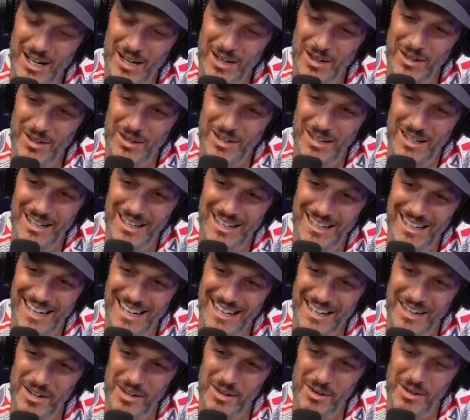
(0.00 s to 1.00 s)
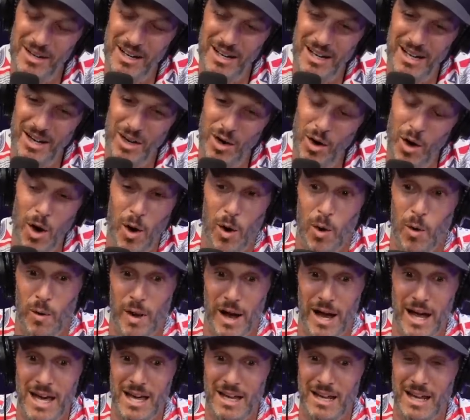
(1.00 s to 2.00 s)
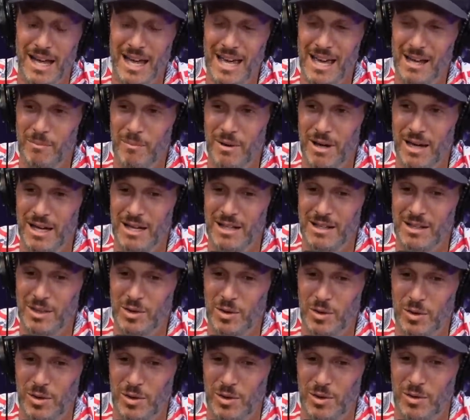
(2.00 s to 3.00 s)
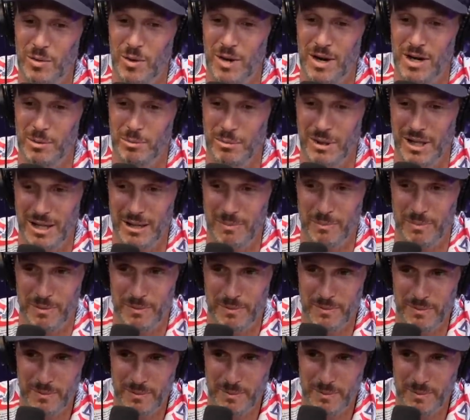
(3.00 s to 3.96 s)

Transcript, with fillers: I know you? I know. Oh, Ant, Ant Man Quantum Leap.